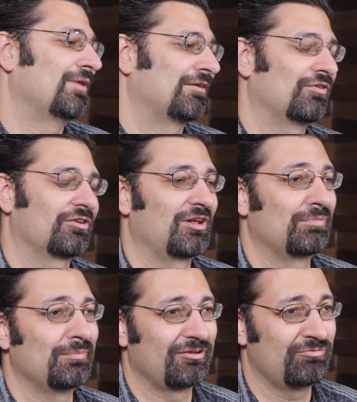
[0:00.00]
like, for
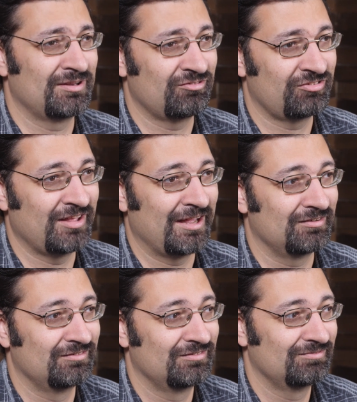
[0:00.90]
example, by speech
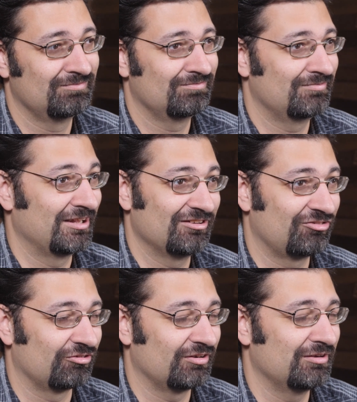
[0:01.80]
that they
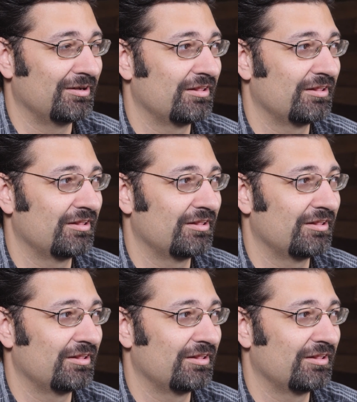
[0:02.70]
disagree